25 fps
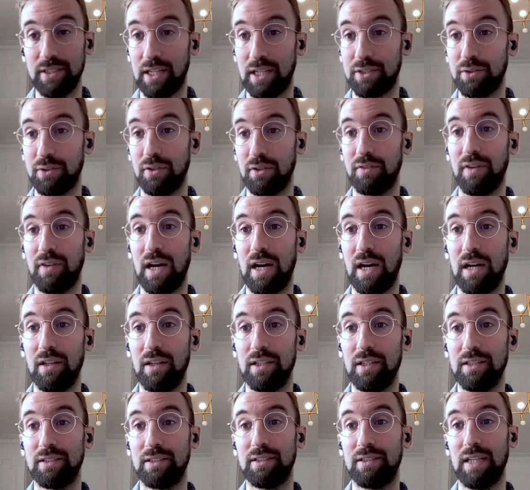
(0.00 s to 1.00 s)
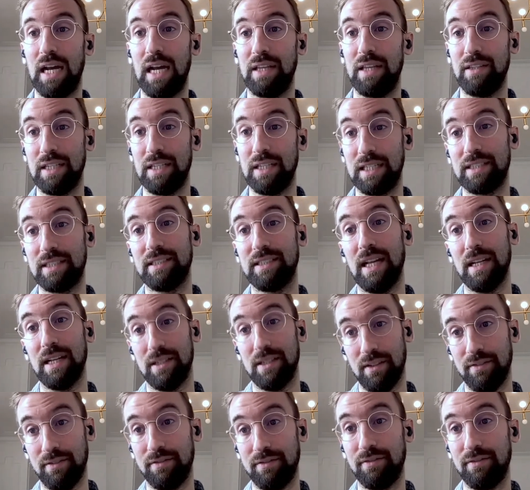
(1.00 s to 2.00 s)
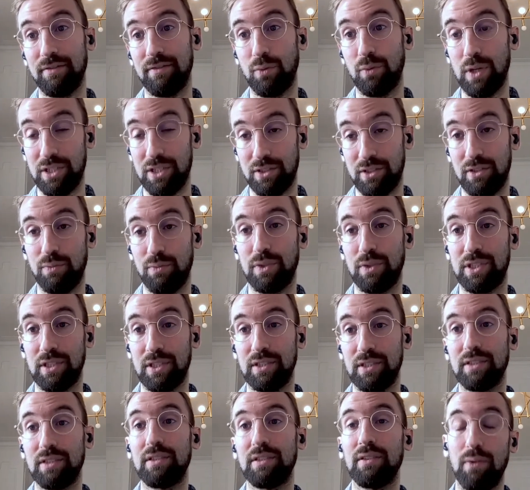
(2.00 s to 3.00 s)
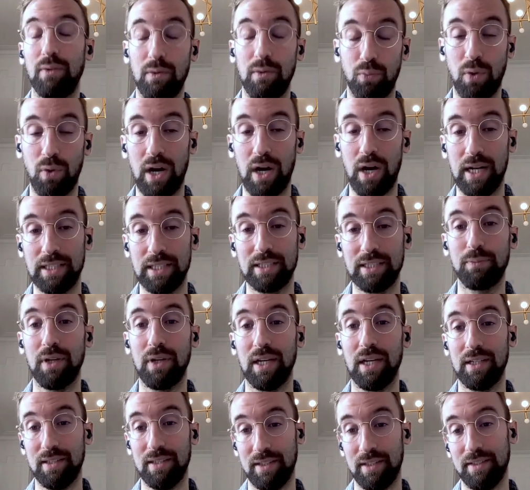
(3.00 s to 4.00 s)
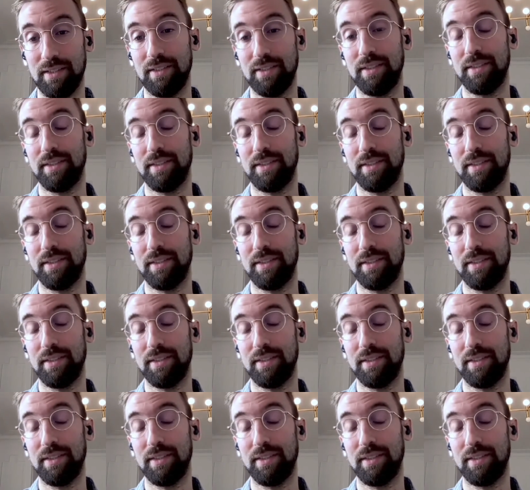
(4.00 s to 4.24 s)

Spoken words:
and sexual violence and the extent of which is widespread.